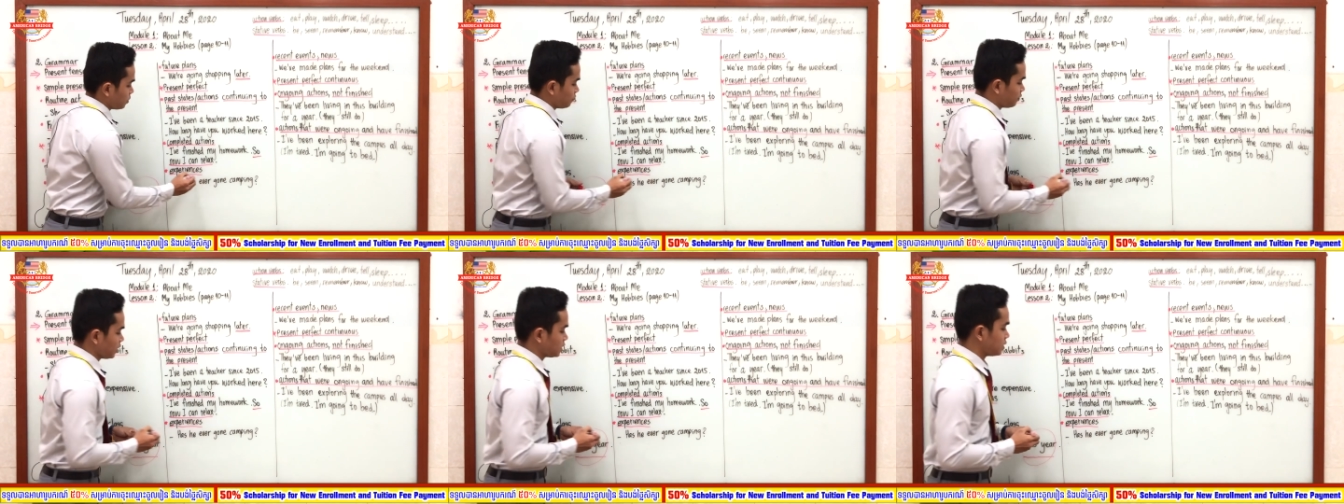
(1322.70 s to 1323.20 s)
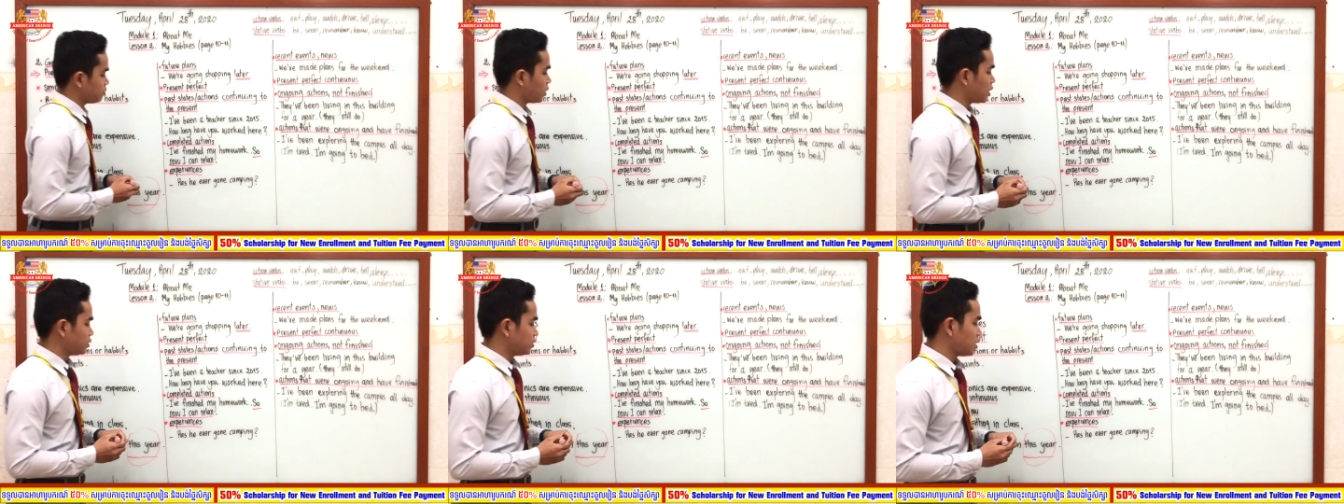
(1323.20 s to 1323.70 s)
perfect
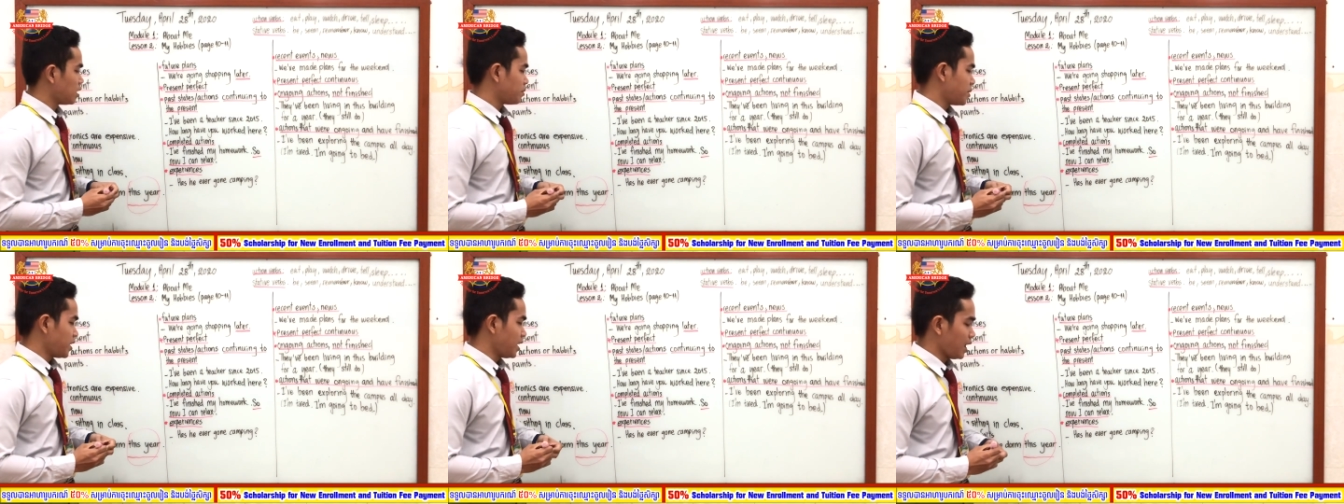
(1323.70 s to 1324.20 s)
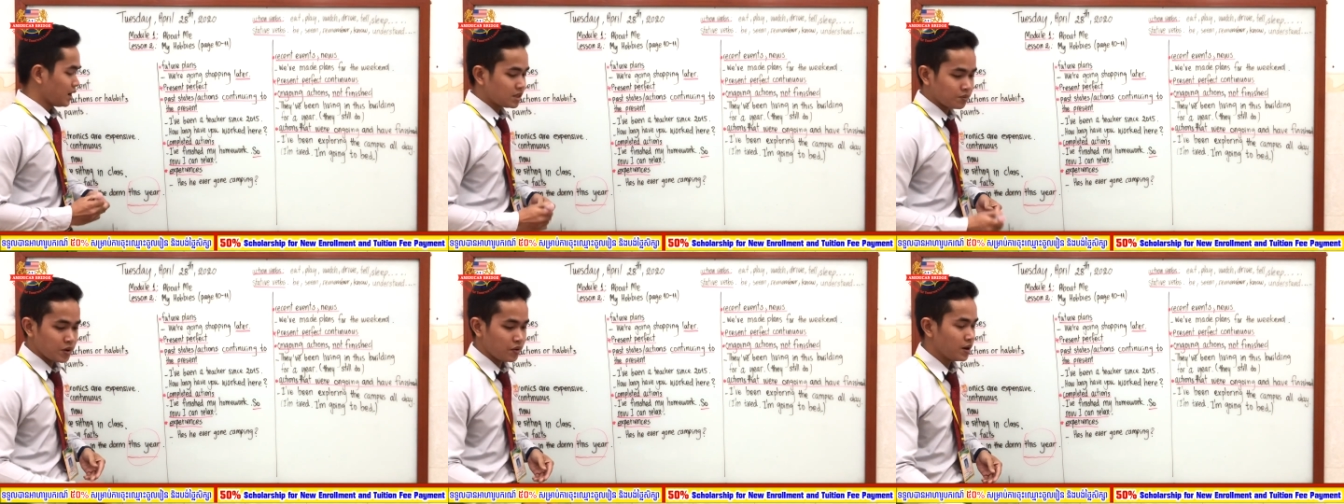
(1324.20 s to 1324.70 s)
simple to talk about the
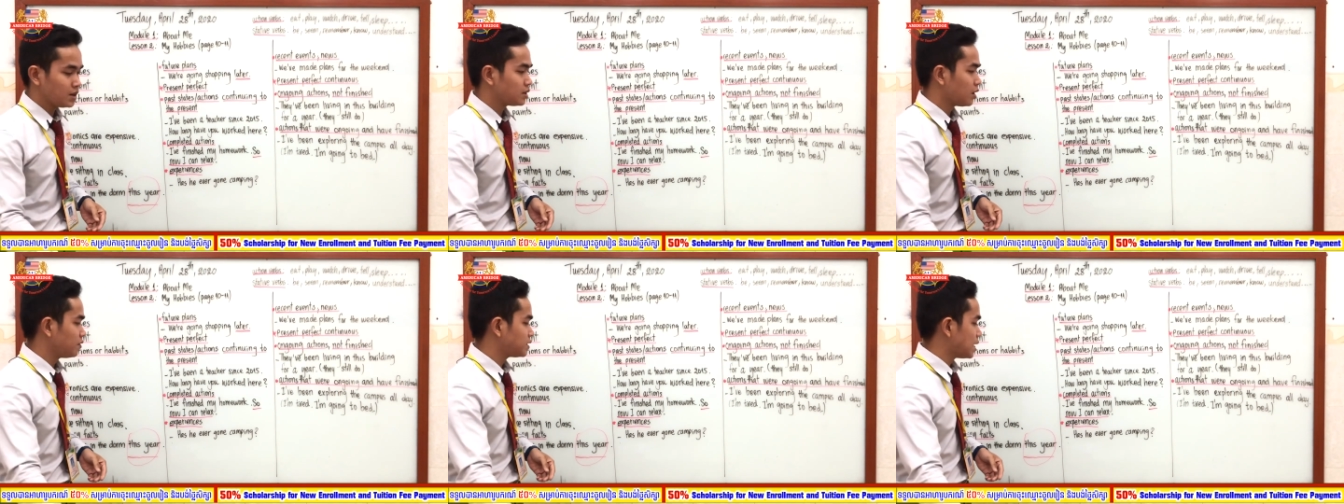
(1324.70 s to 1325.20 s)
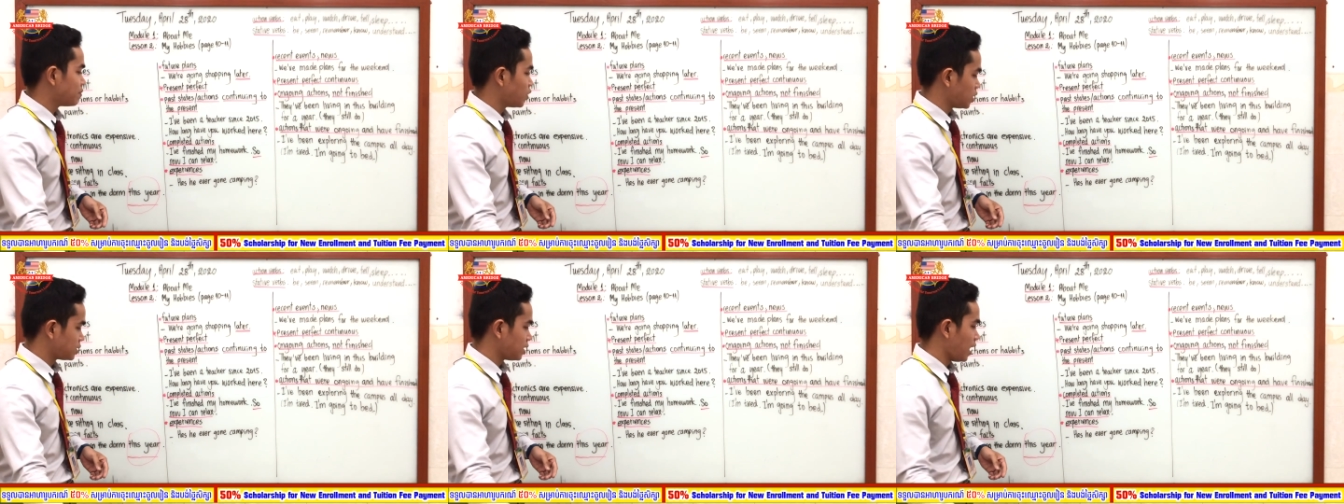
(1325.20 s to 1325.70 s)
experience of
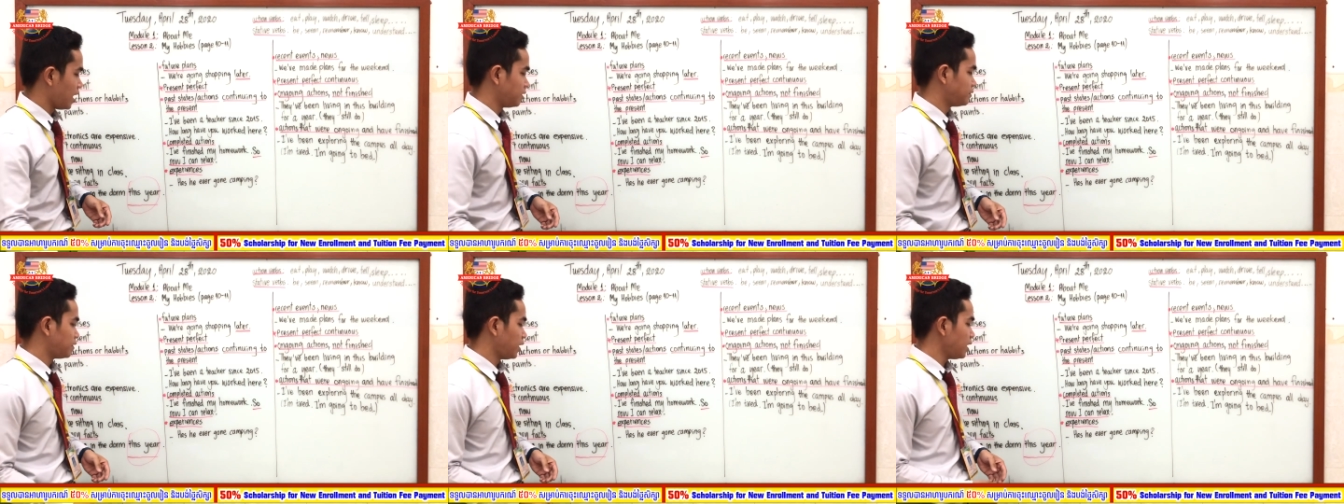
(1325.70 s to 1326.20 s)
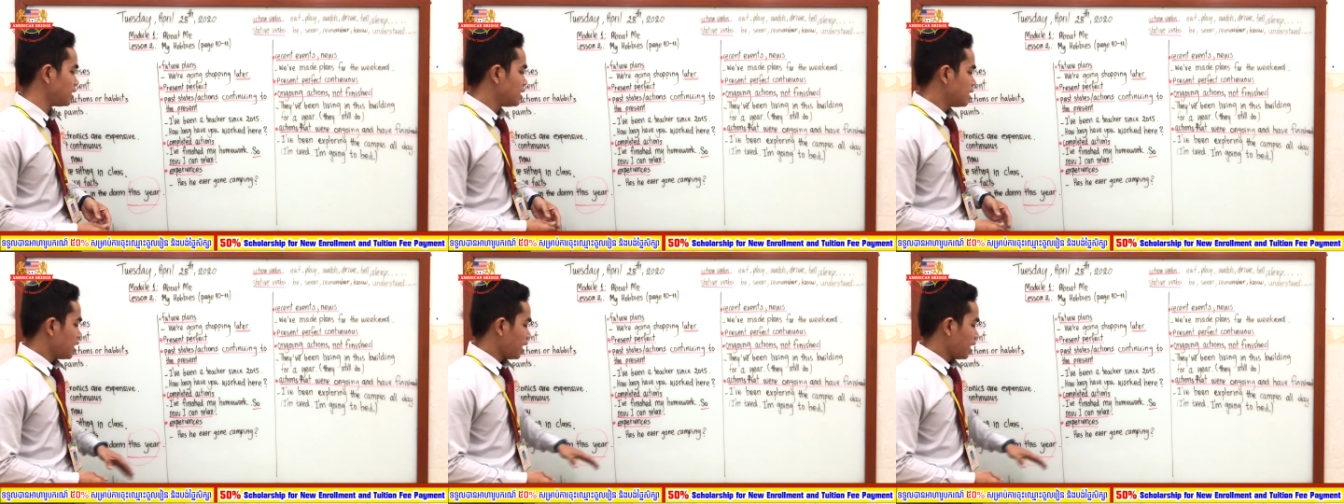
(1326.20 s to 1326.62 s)
someone's life, right?